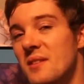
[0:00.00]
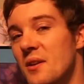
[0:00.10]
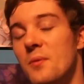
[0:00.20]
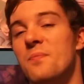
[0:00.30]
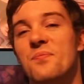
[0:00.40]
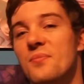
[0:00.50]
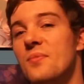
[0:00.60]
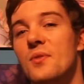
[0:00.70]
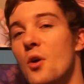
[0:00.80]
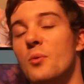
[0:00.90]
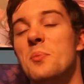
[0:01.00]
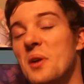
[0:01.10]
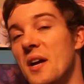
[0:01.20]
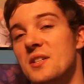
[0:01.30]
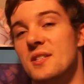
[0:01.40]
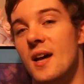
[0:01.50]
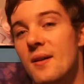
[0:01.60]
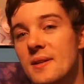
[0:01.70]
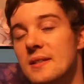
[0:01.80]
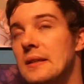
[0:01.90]
you know, no repercussions
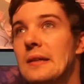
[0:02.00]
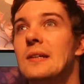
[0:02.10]
of it.